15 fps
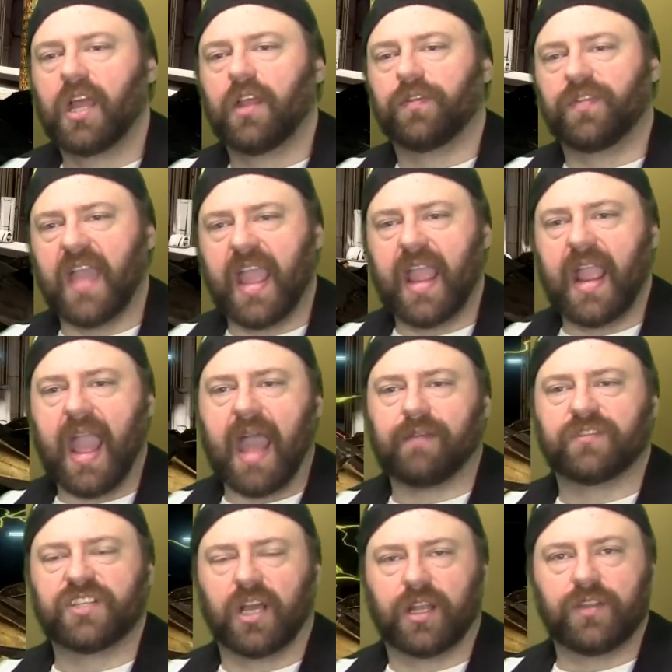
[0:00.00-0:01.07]
They
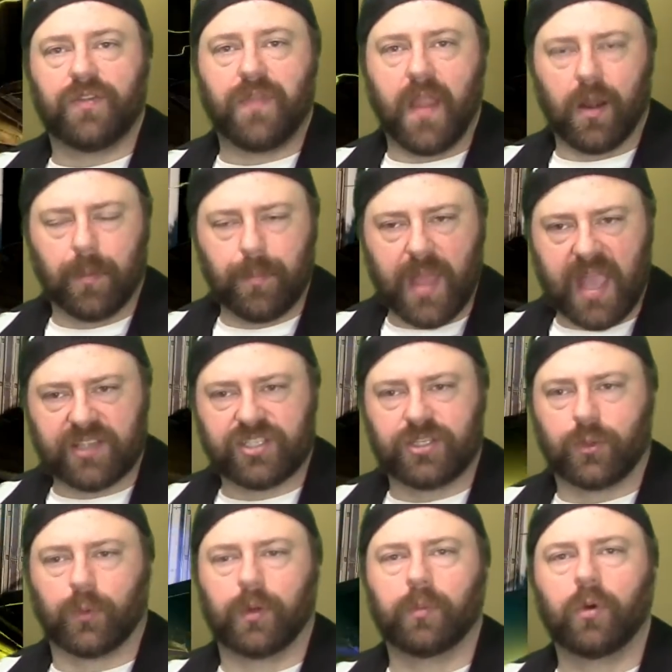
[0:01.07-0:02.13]
have done their best
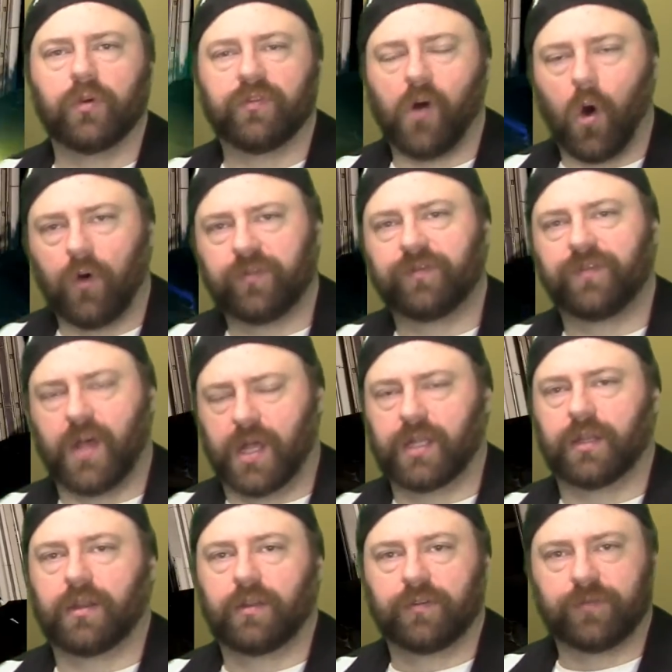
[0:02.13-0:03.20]
to remove all
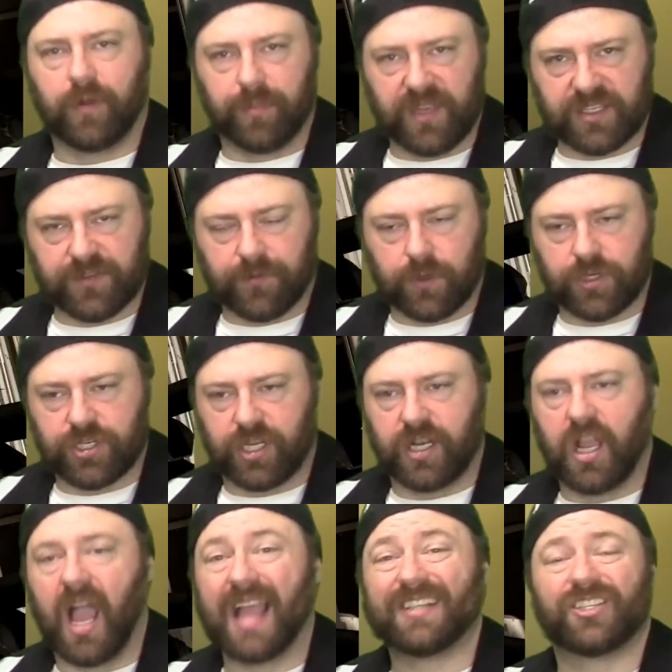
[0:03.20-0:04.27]
fun from this version.
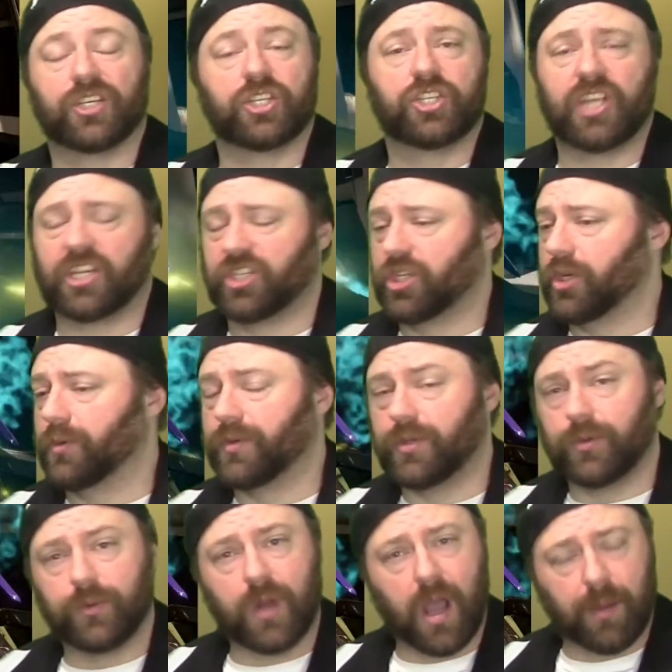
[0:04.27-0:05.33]
I suggest you
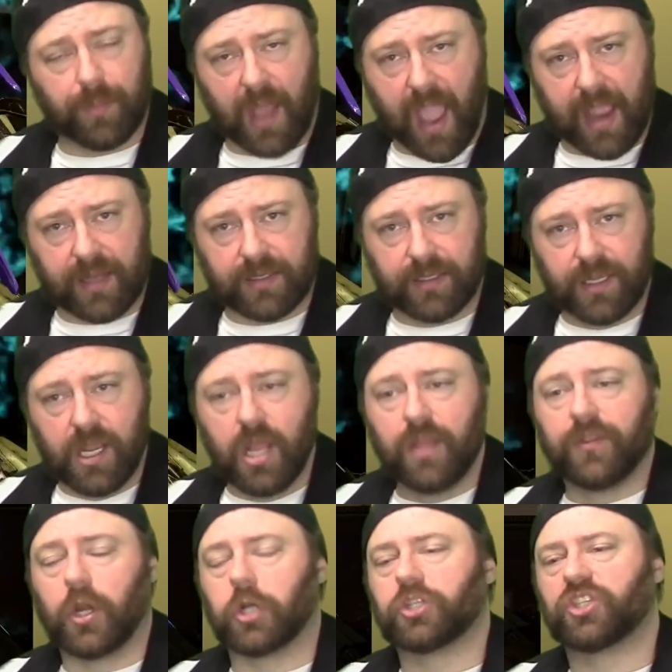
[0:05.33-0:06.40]
do not buy it.
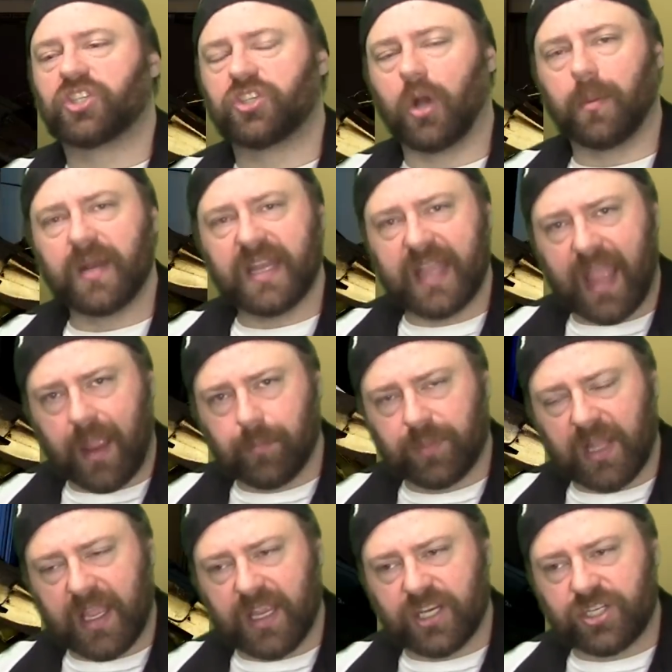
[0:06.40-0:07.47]
There are so many
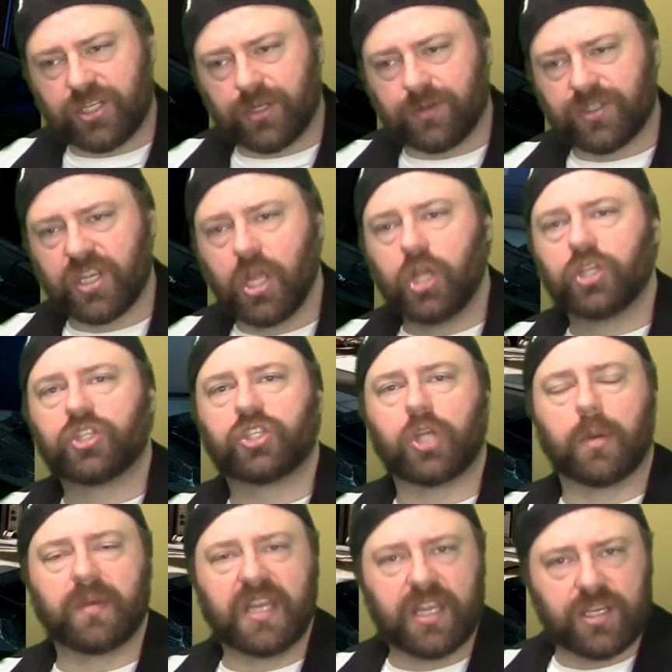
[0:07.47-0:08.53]
gameplay issues, so
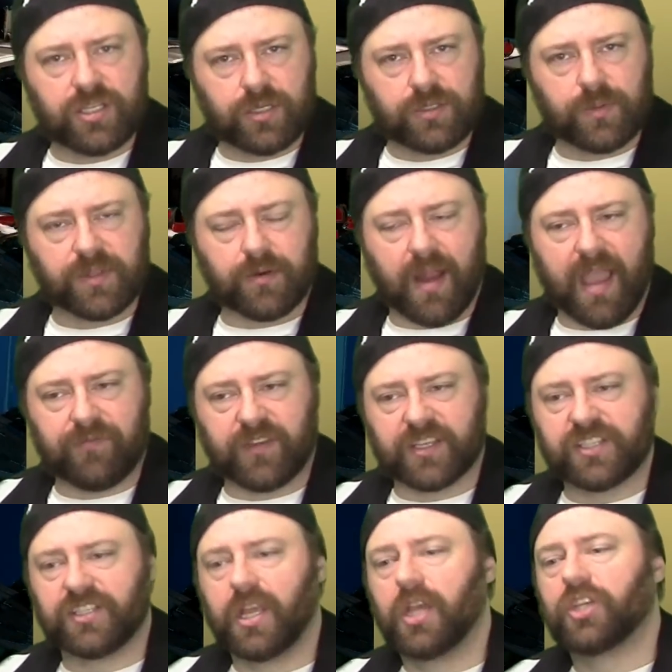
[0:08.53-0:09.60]
many issues with
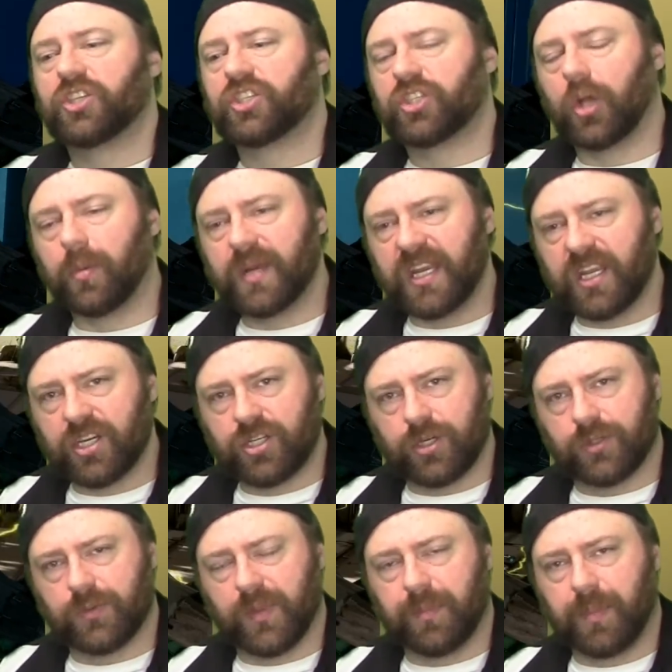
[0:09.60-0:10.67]
graphics, so many
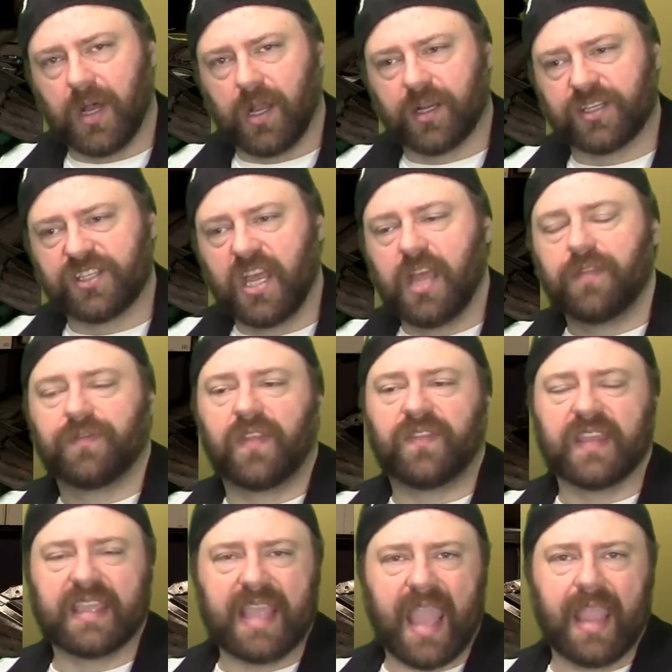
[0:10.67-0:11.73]
issues with bugs, that the
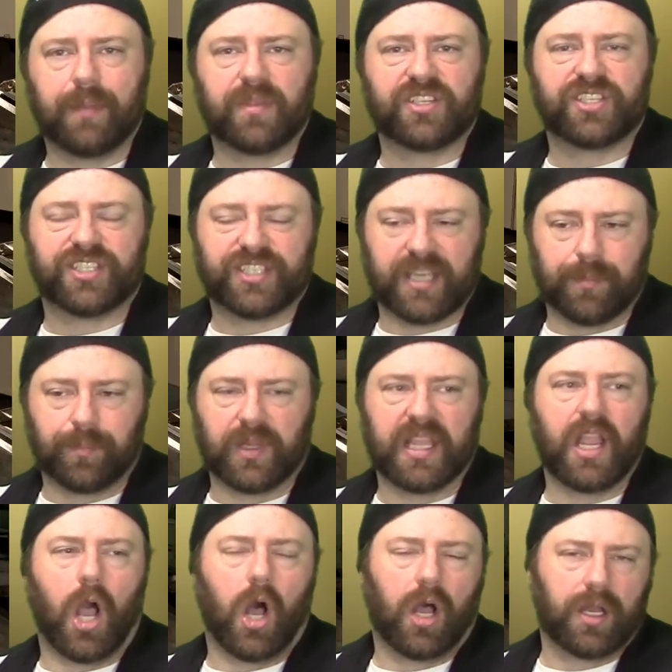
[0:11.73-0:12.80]
game is
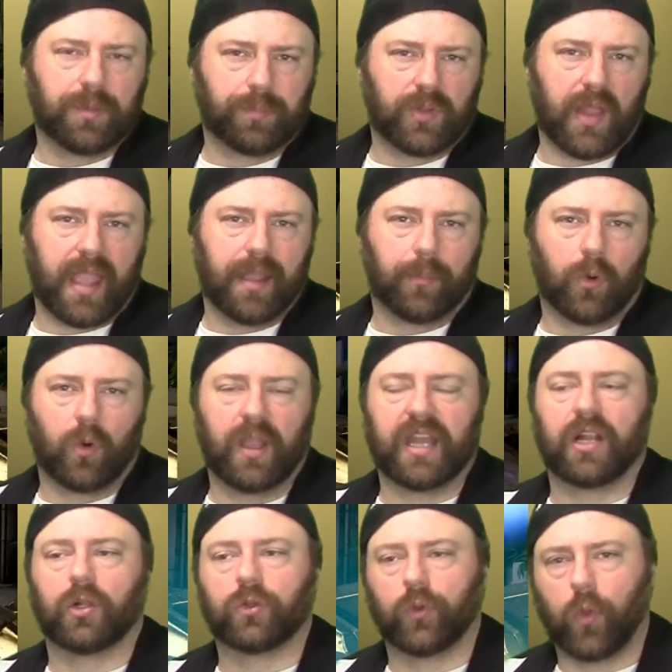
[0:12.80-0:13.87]
simply unplayable in
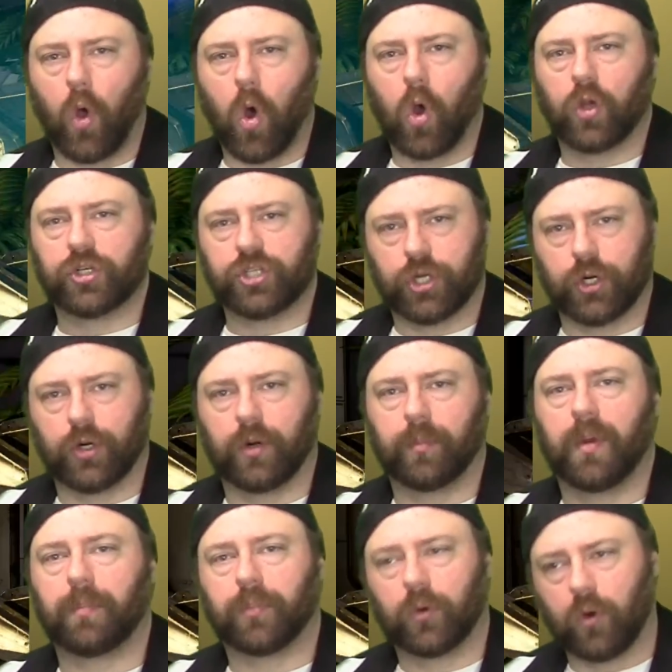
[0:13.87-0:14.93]
a
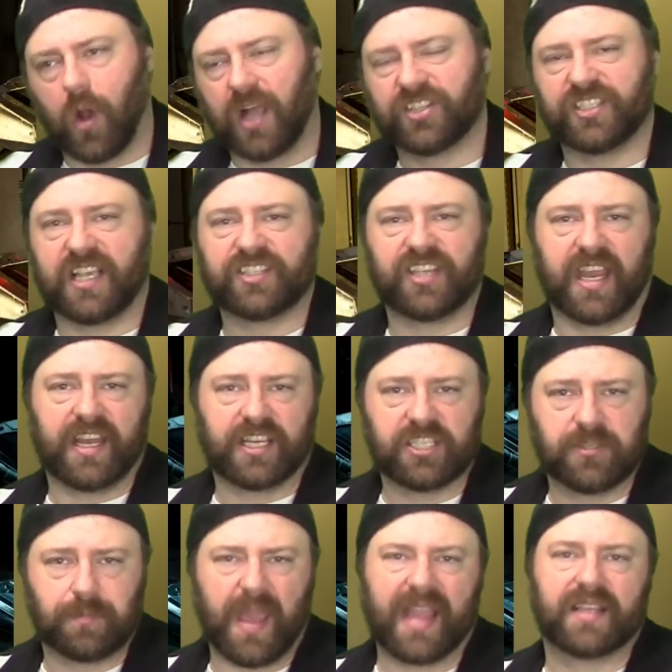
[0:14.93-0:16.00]
long-term process, and
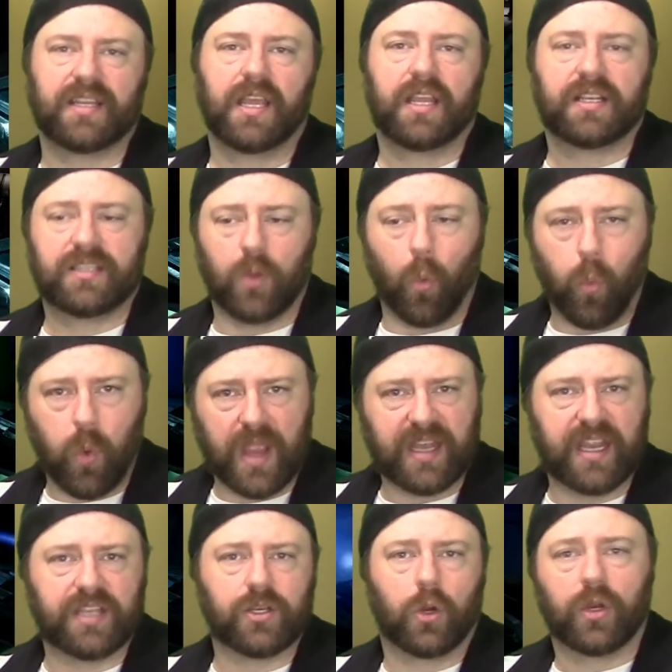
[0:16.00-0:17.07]
expect to win
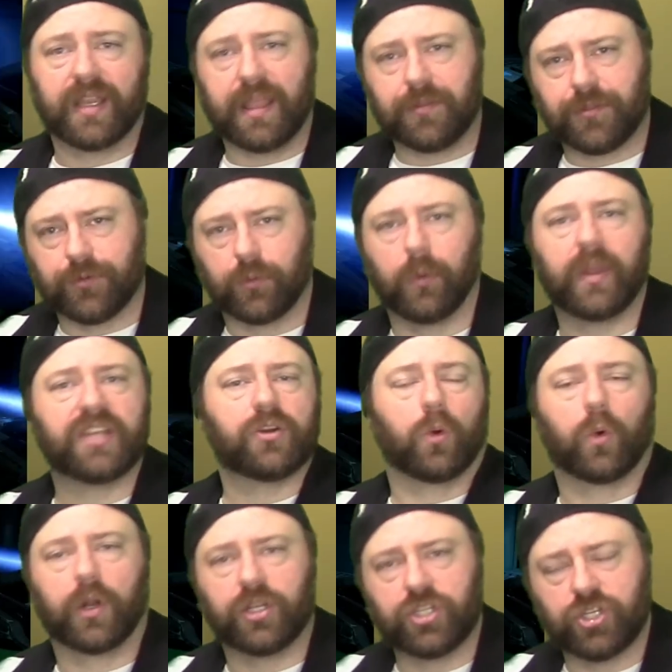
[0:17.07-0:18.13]
it, get through it,
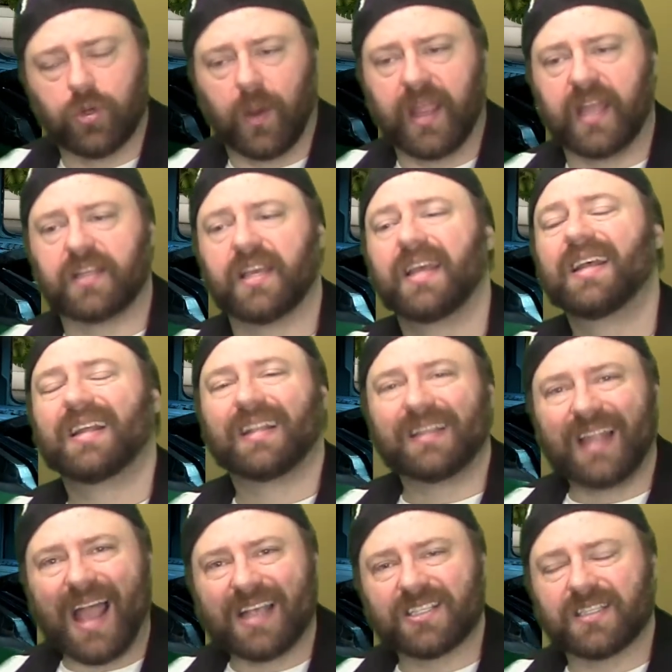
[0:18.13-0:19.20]
or enjoy it.
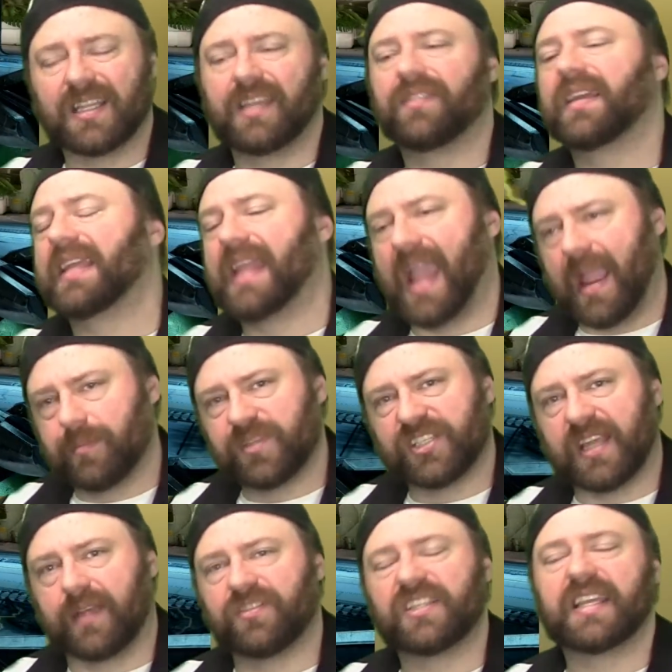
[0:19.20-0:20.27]
Lastly, the game
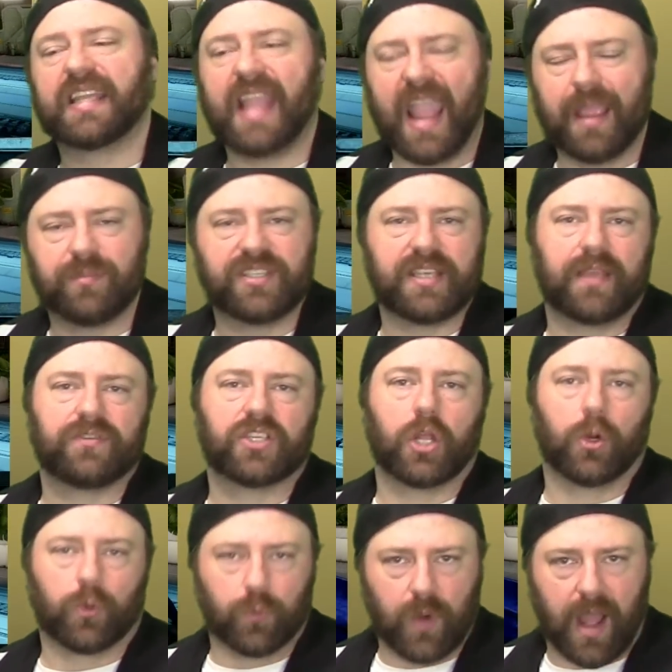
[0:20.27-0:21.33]
saves. The game saves
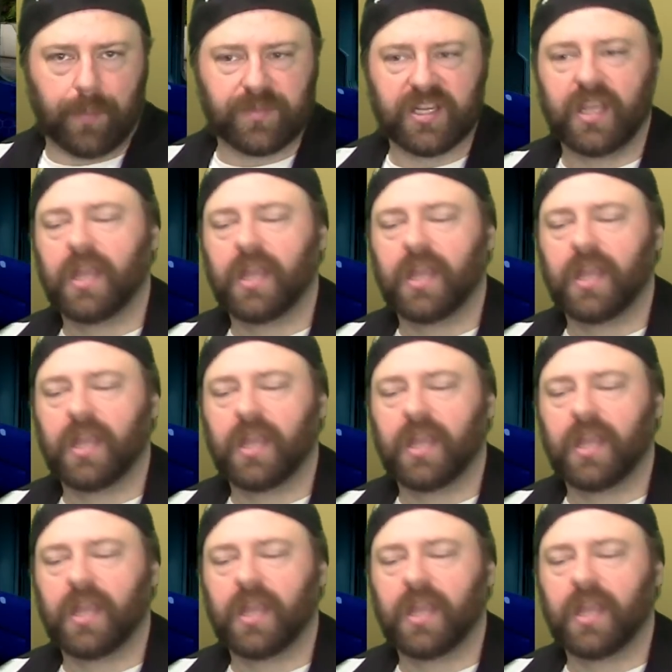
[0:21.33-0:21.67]
corrupt.